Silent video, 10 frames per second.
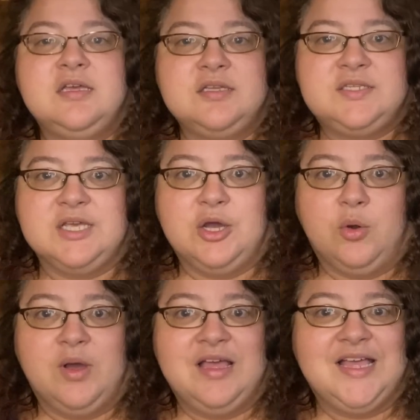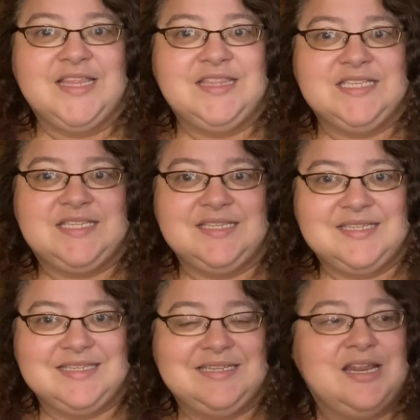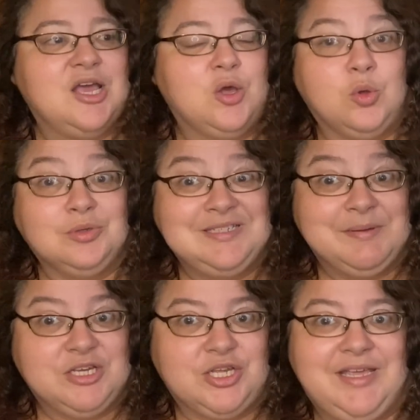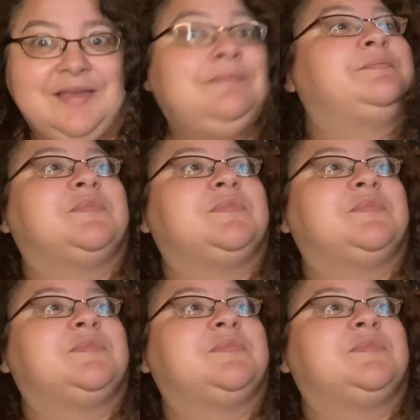So this is an oldie but goodie.